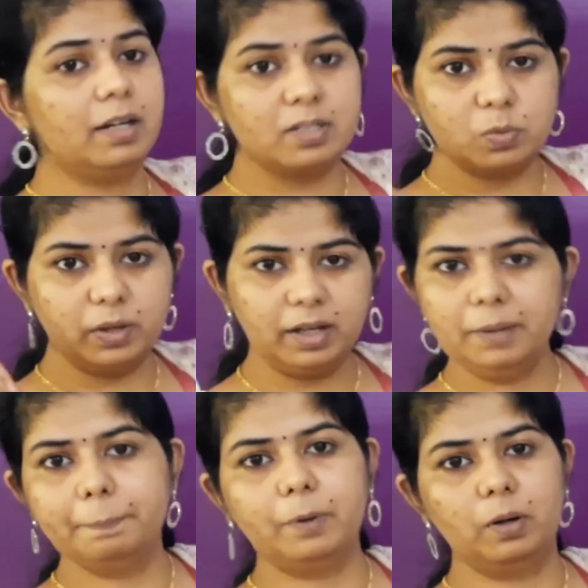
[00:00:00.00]
is
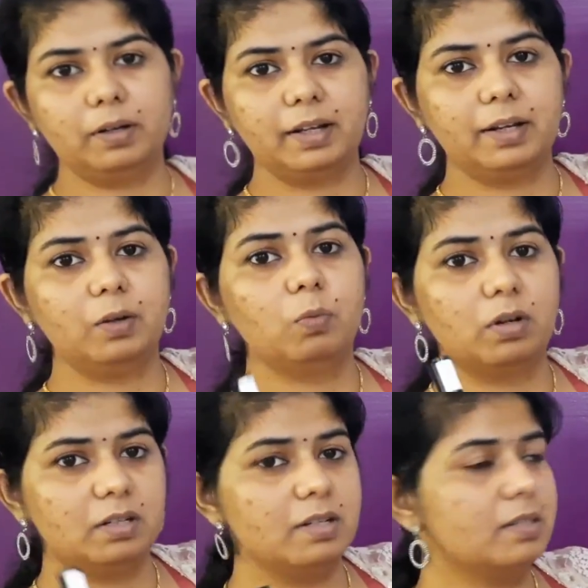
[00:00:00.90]
very important.
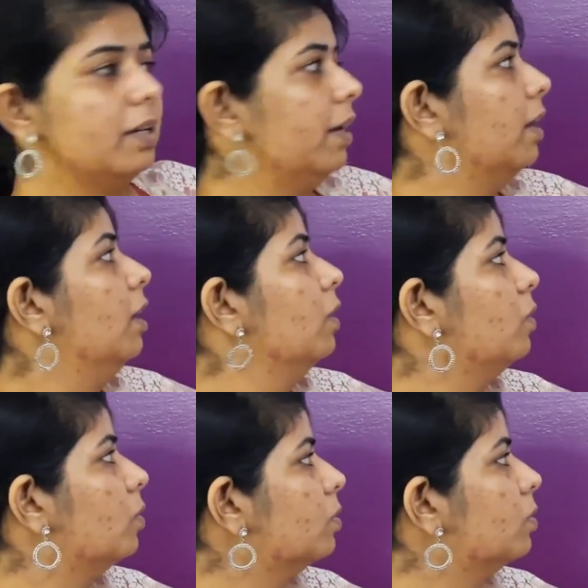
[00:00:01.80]
What does it?